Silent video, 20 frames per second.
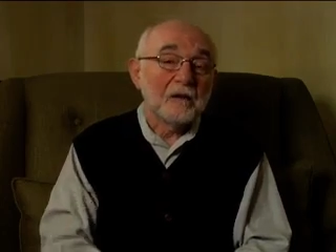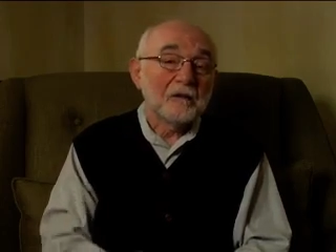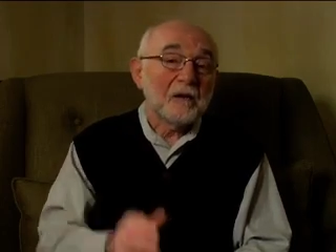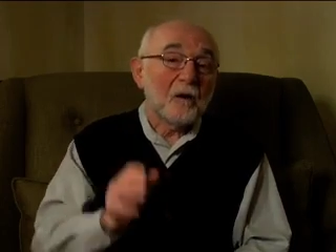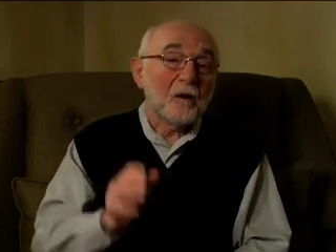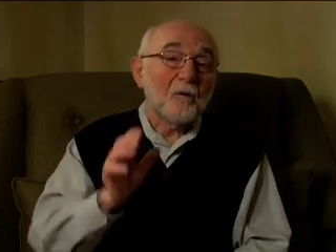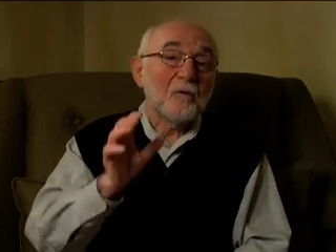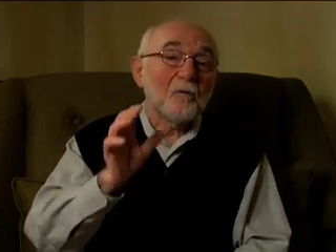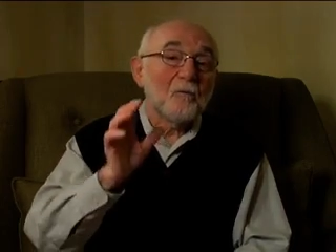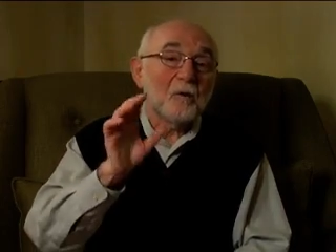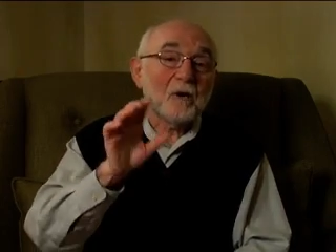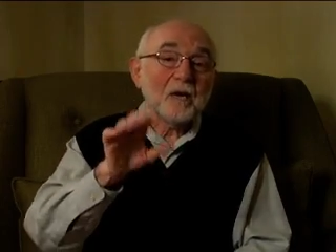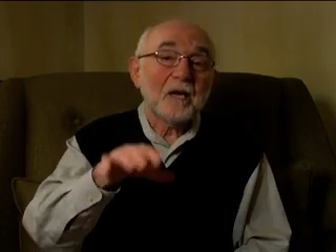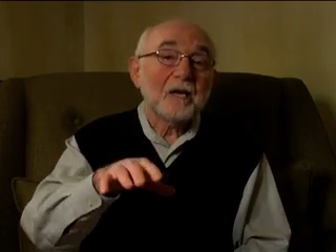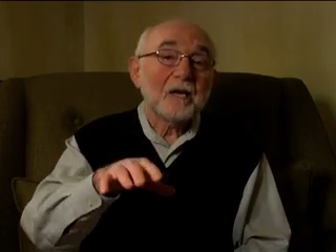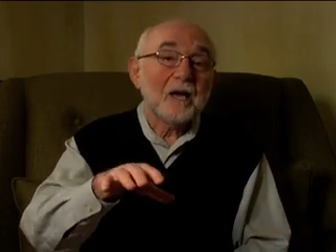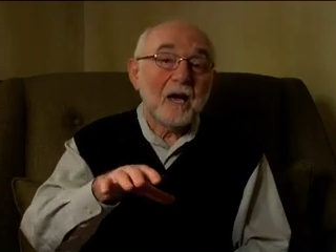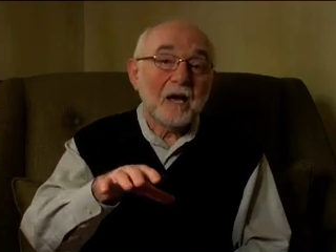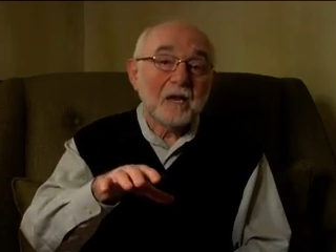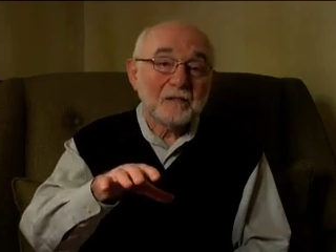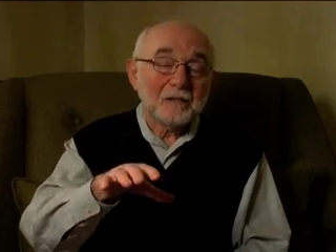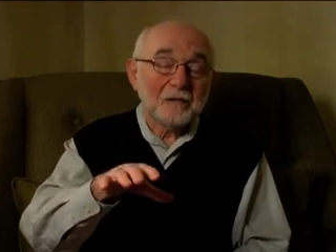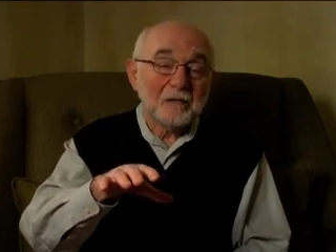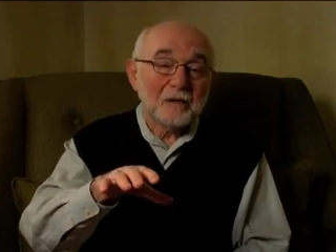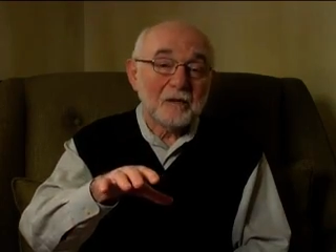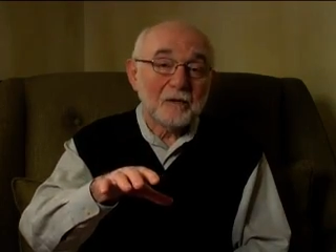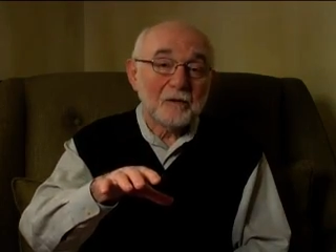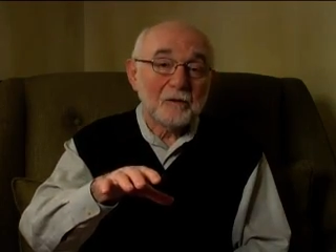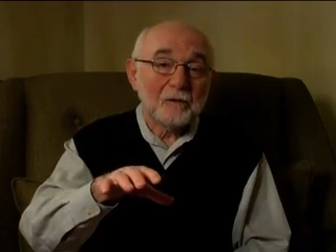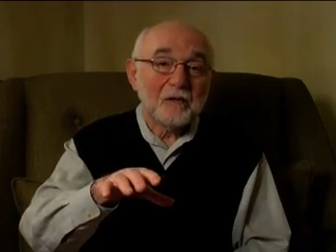Now, when I got
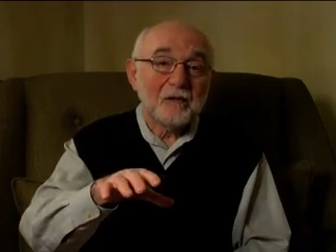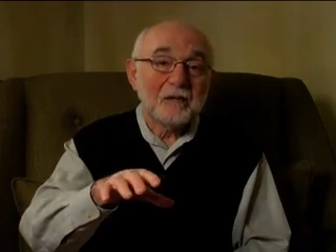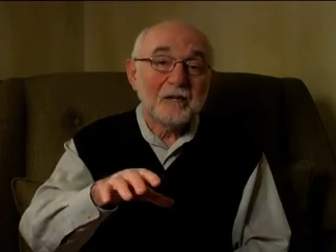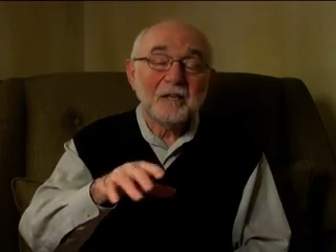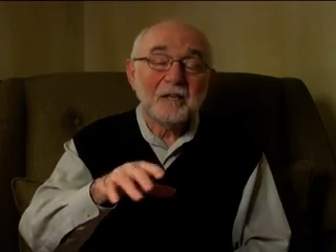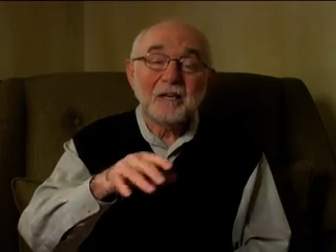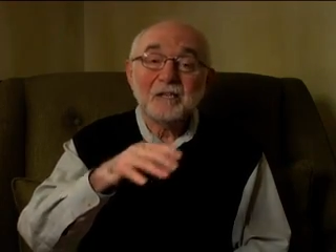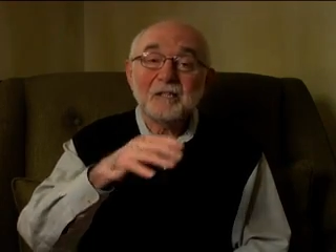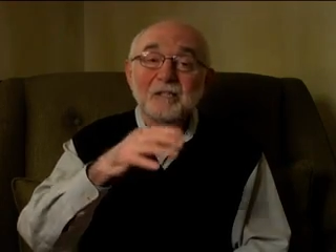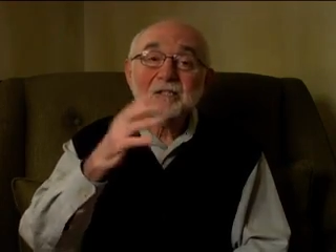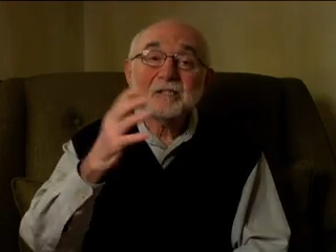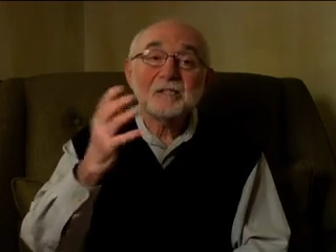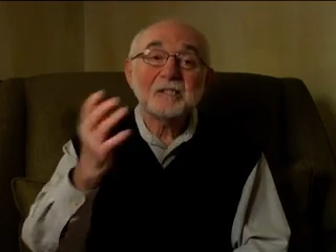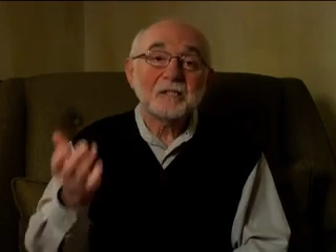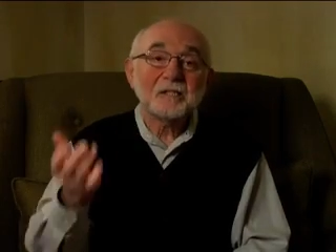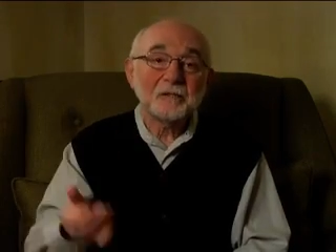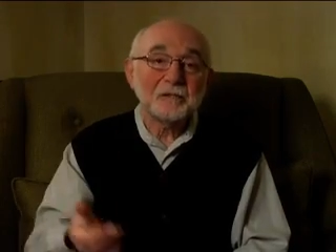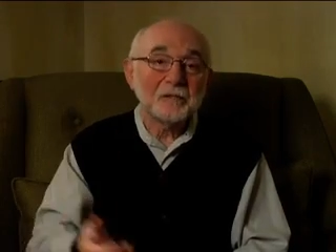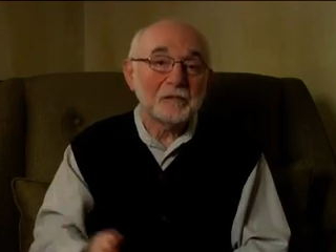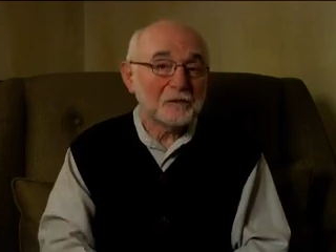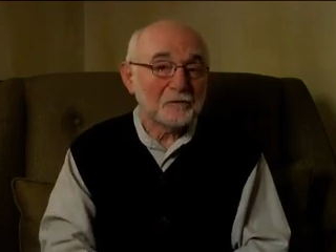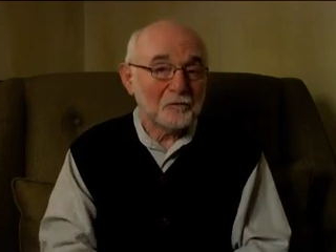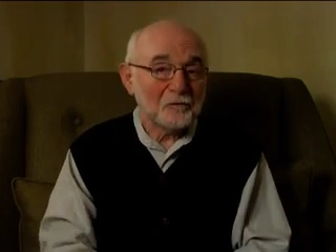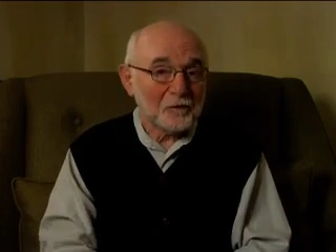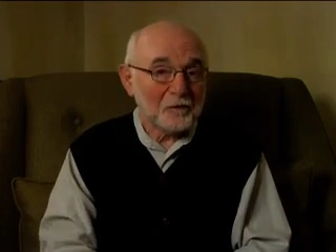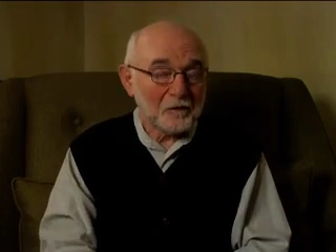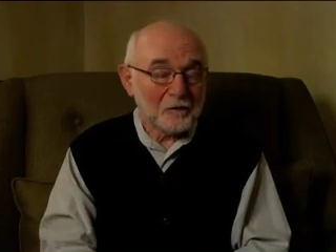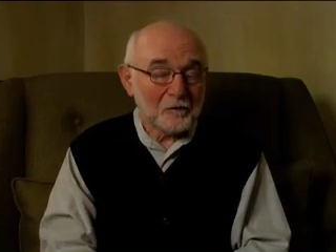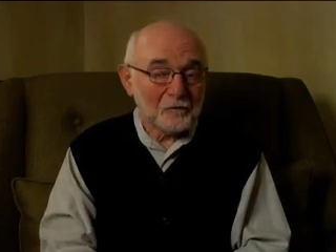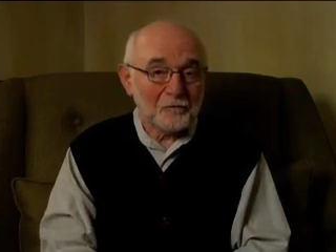there, it had a 60s
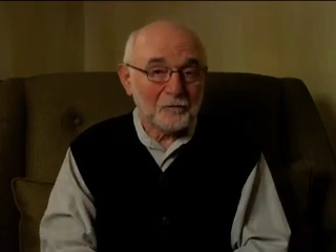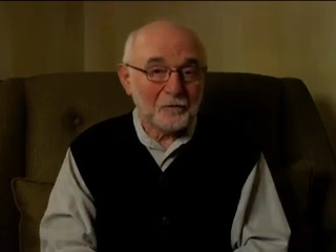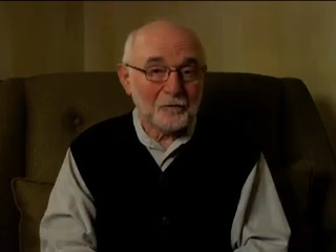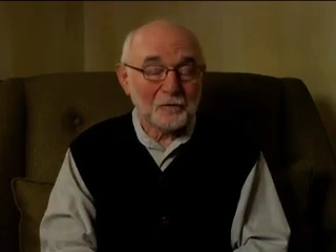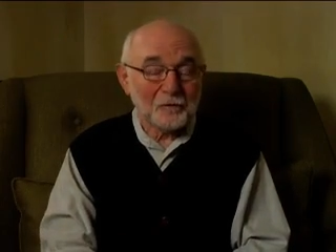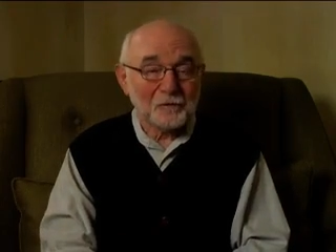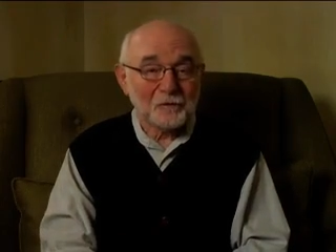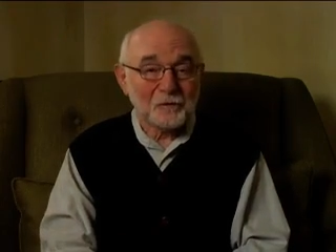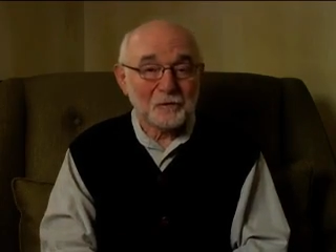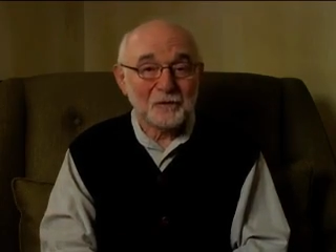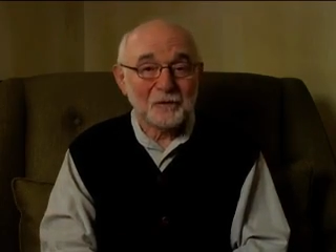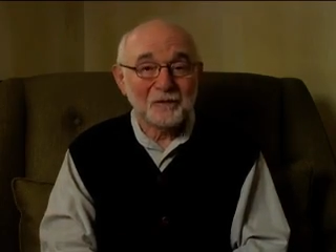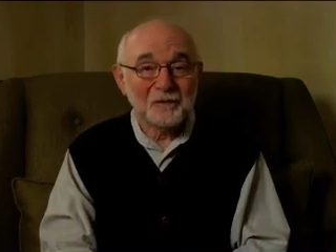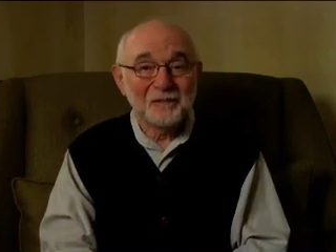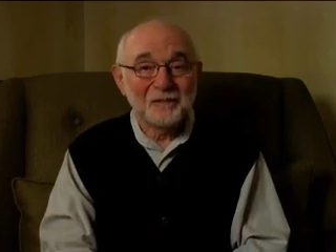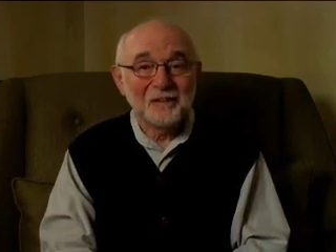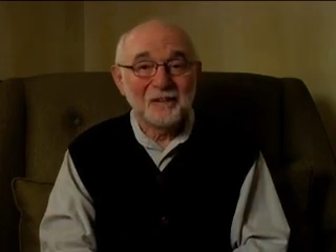feel first.